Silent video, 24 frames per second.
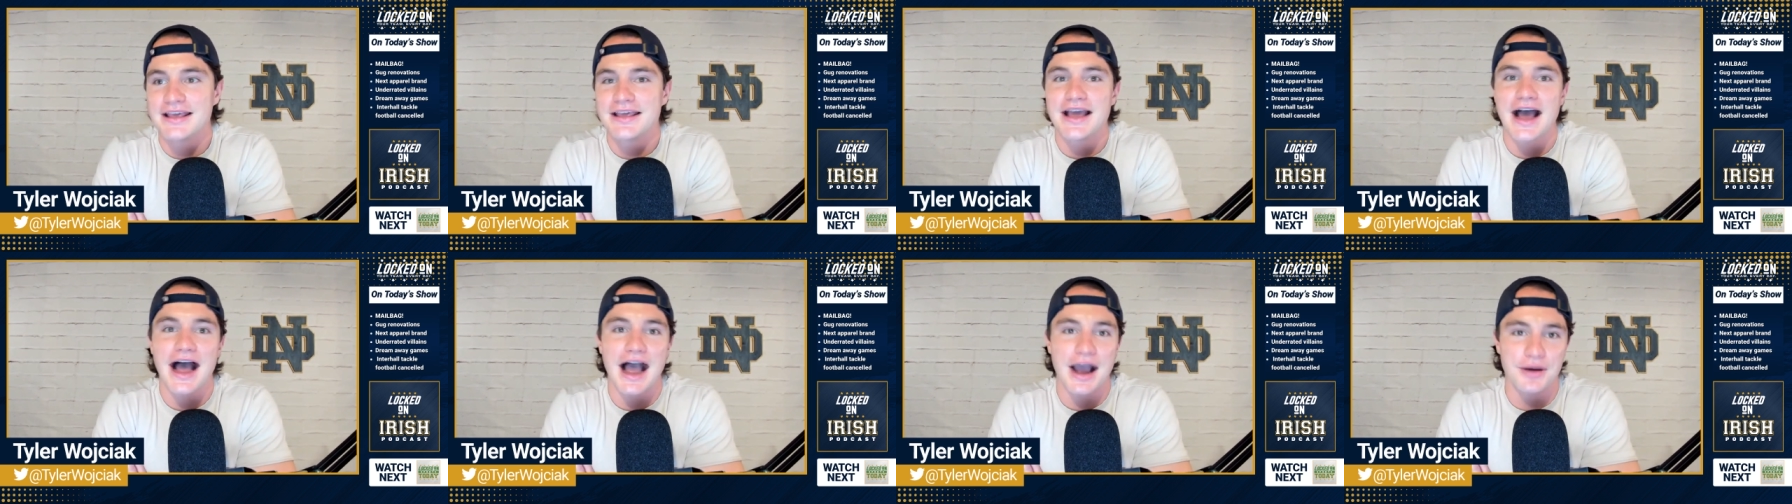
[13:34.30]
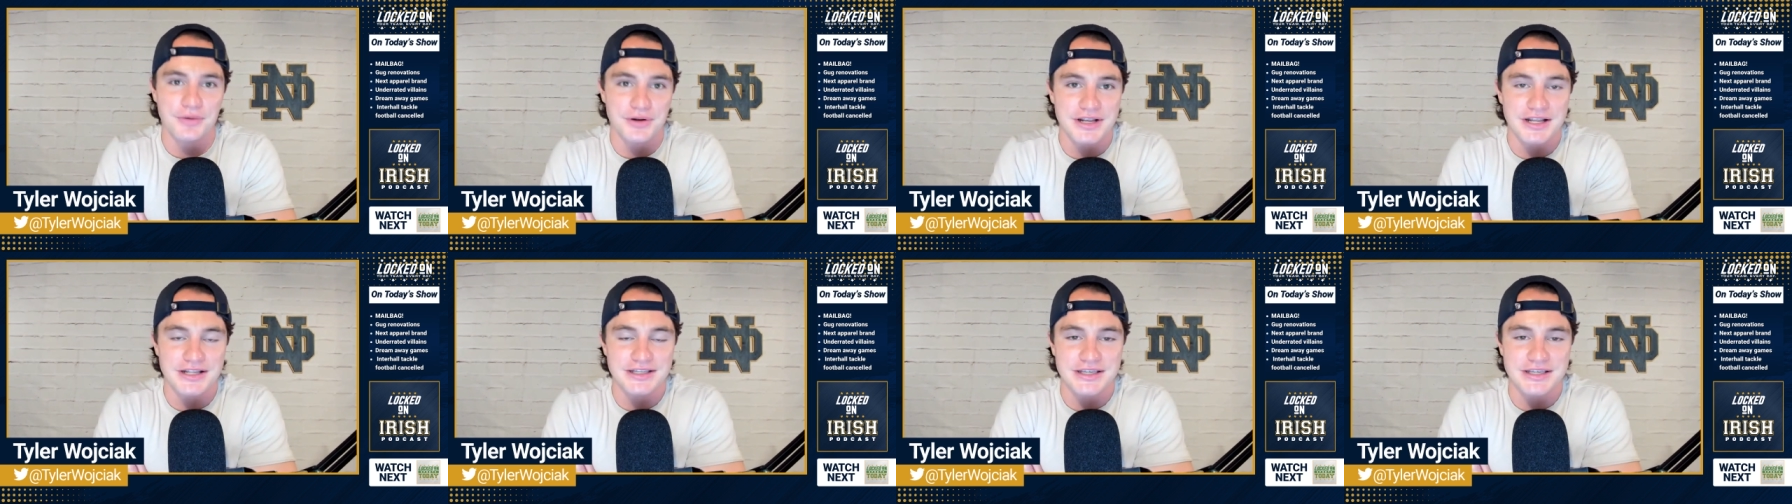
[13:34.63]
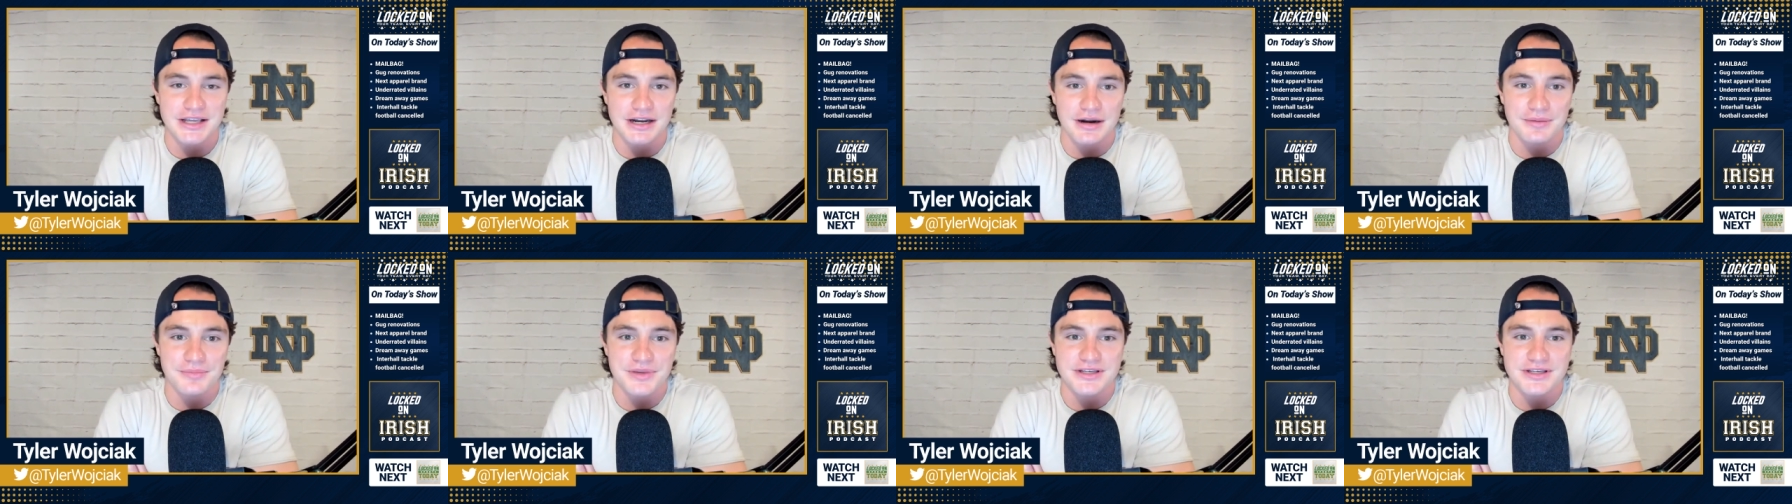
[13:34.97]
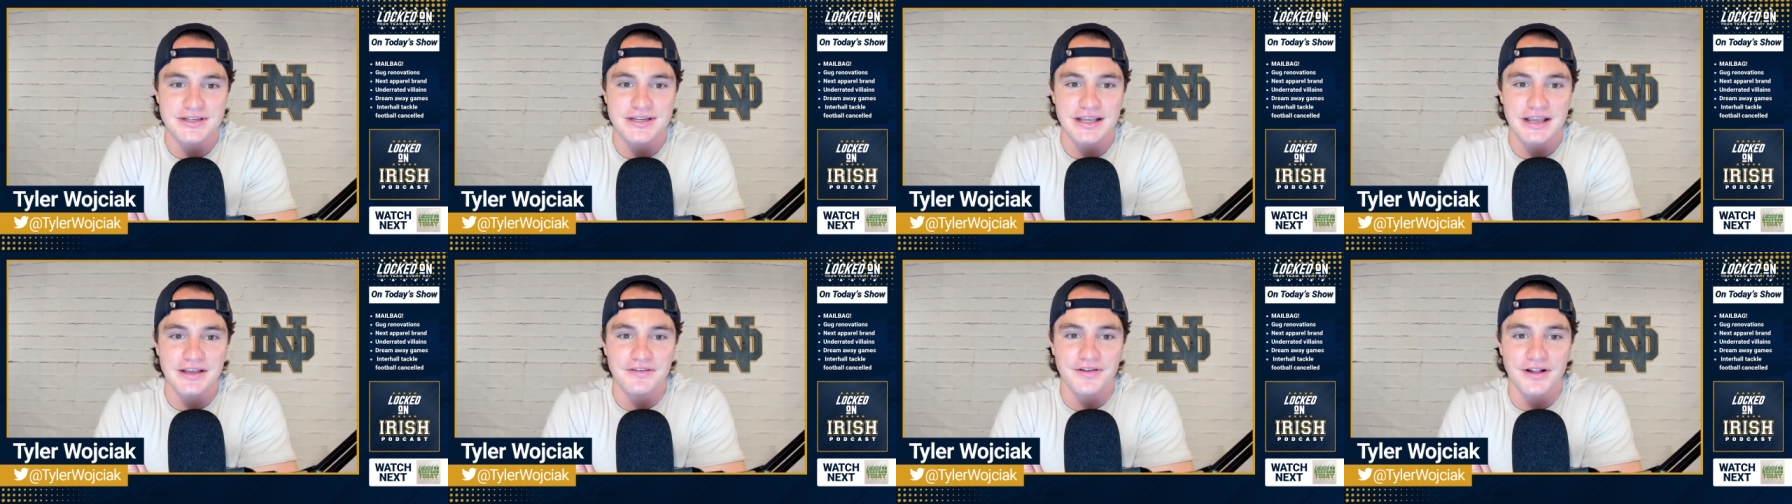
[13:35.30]
I would consider him a
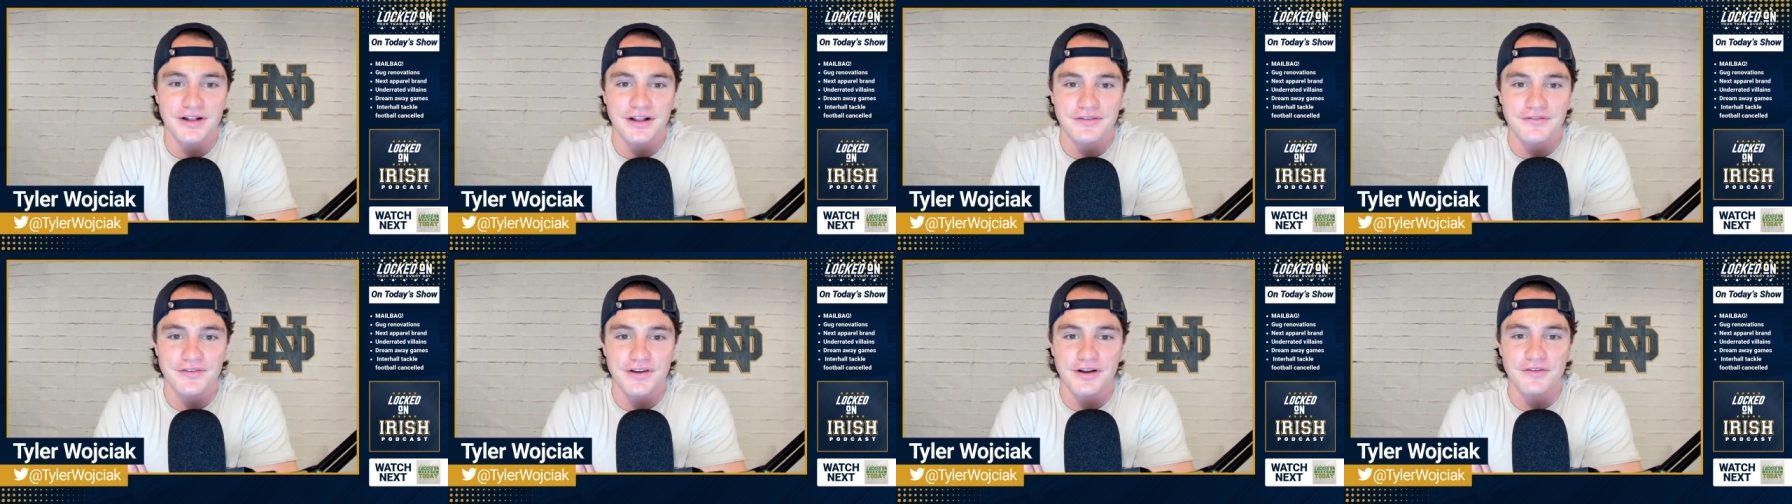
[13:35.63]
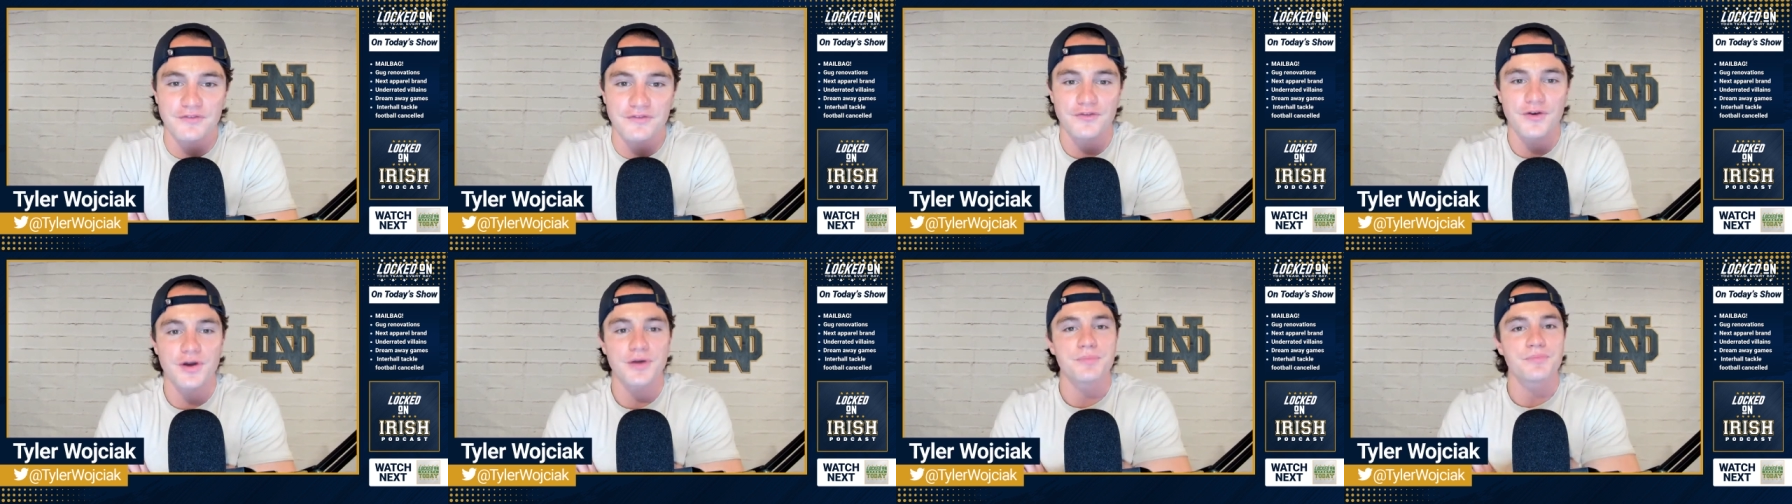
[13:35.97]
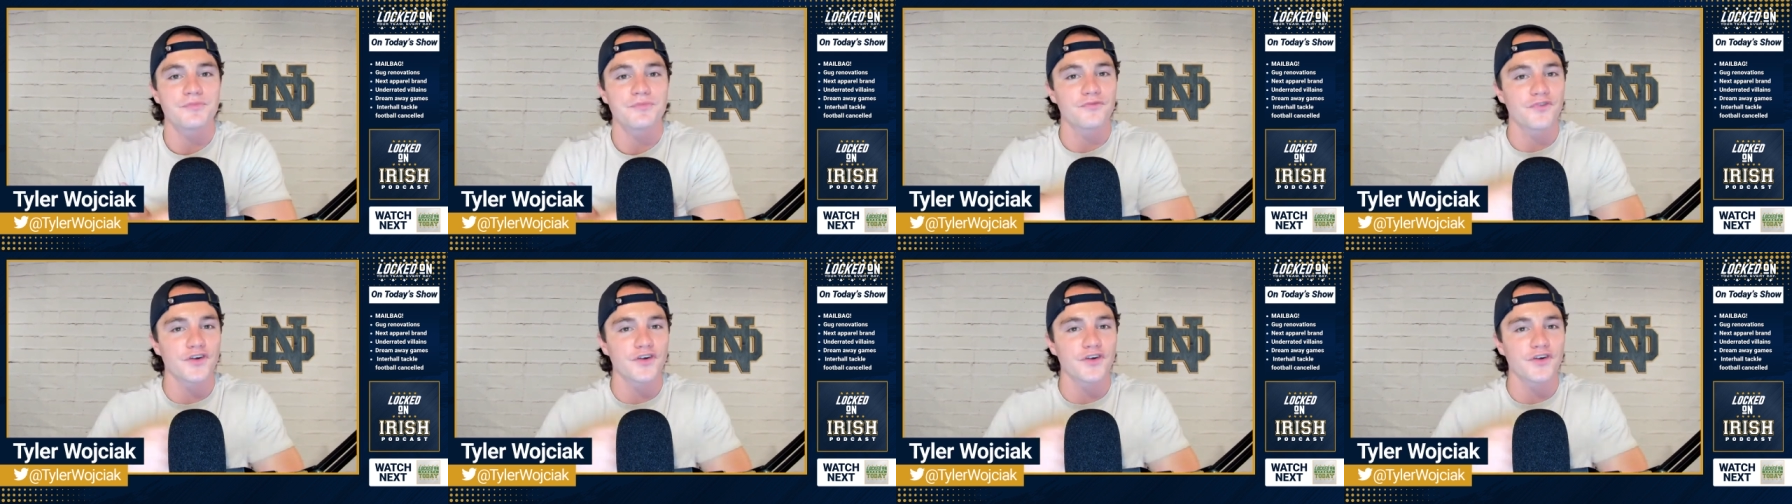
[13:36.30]
sneaky villain figure. But